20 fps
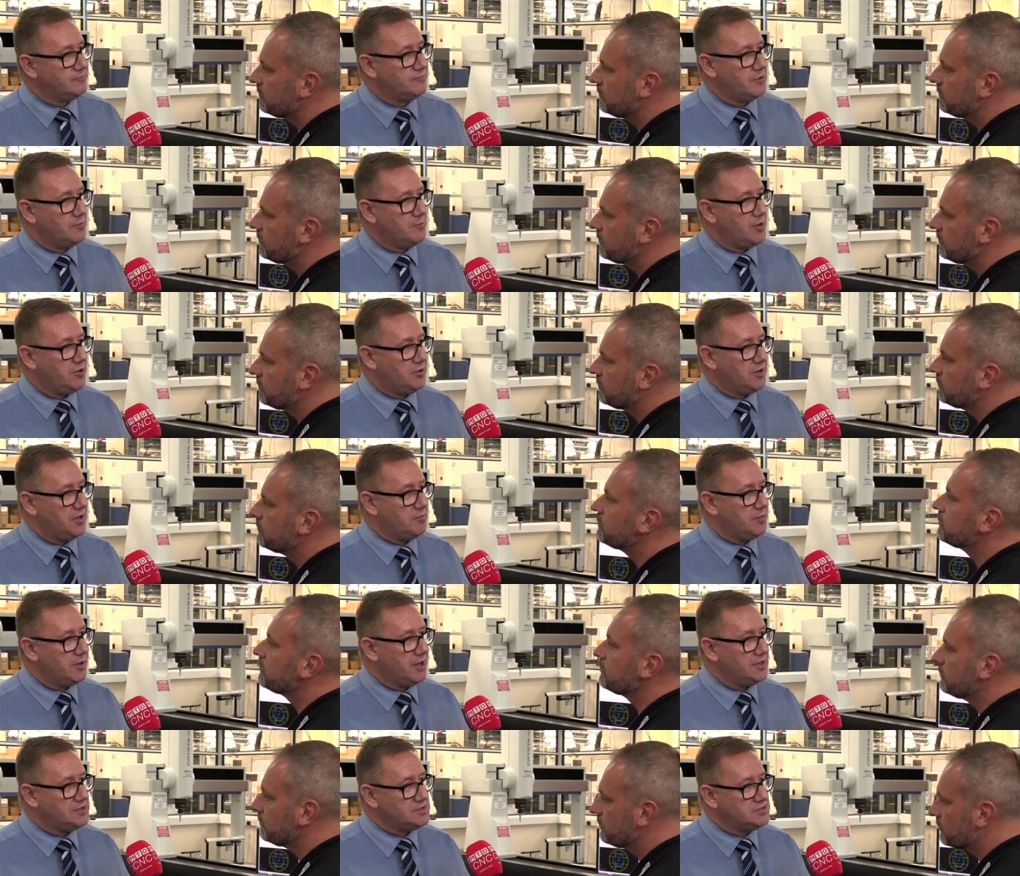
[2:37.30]
Speaker 1: for the
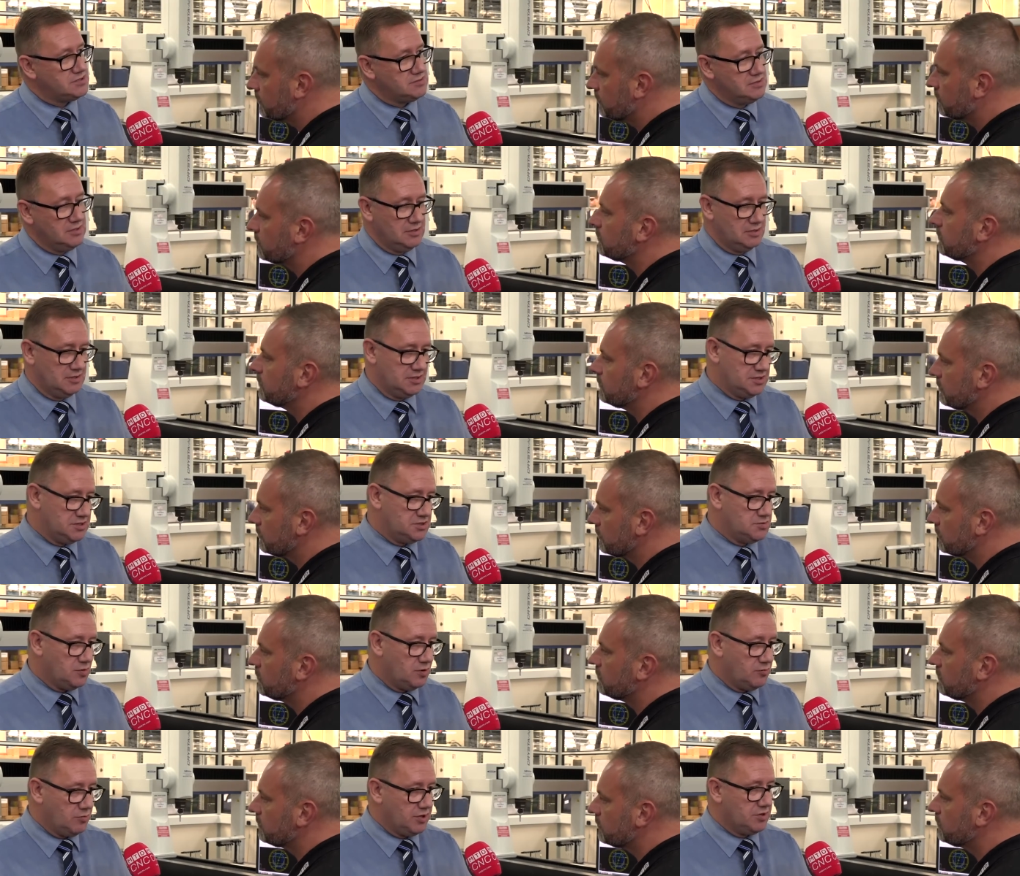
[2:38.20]
marketplace, this is
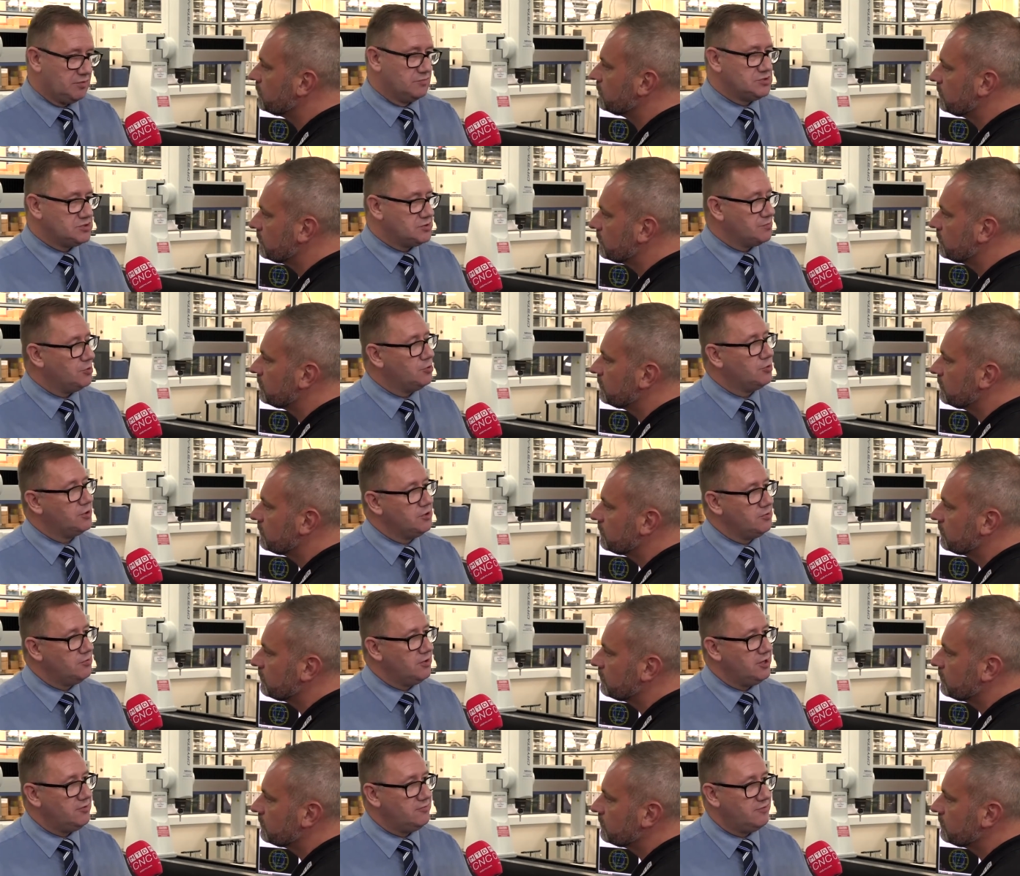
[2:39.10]
what we can support you
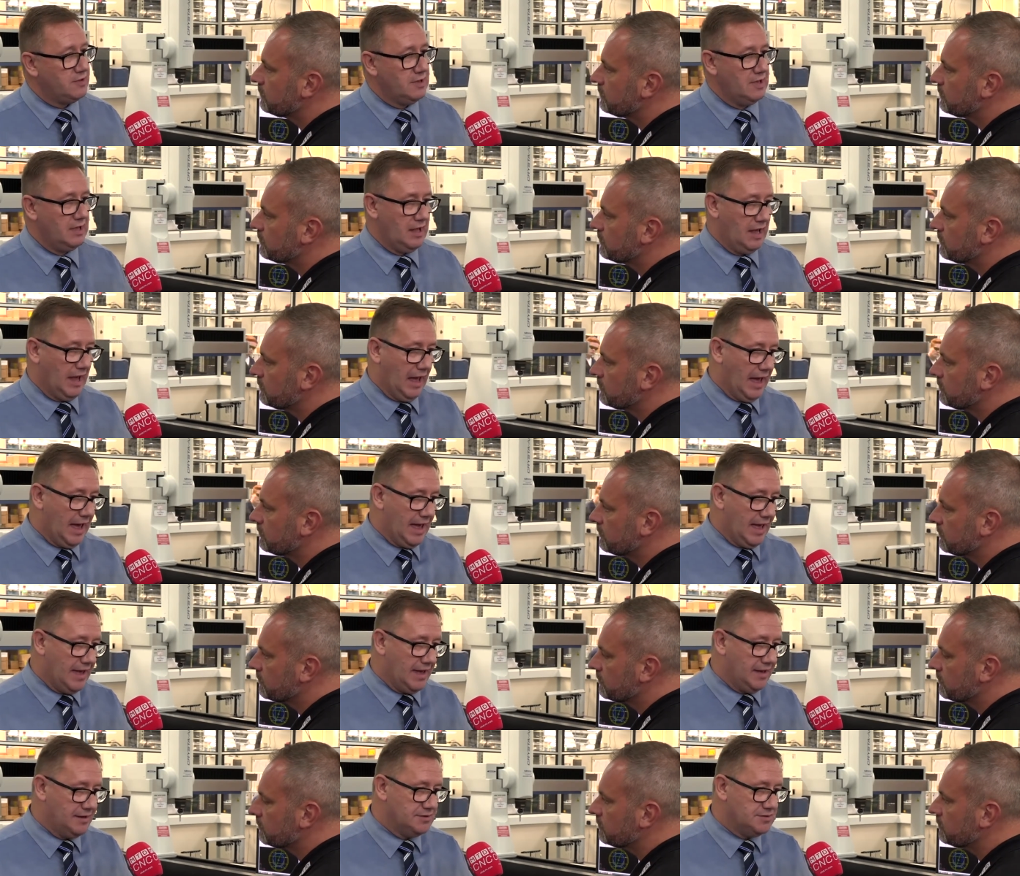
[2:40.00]
with,
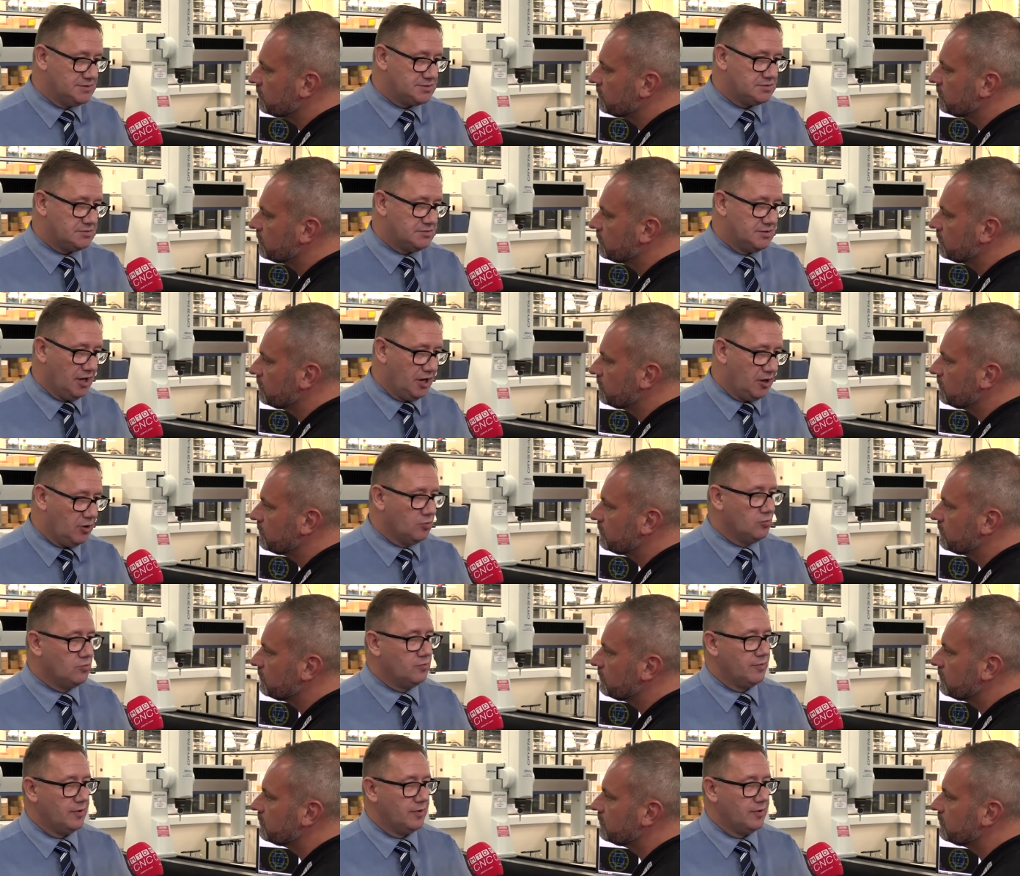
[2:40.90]
and the whole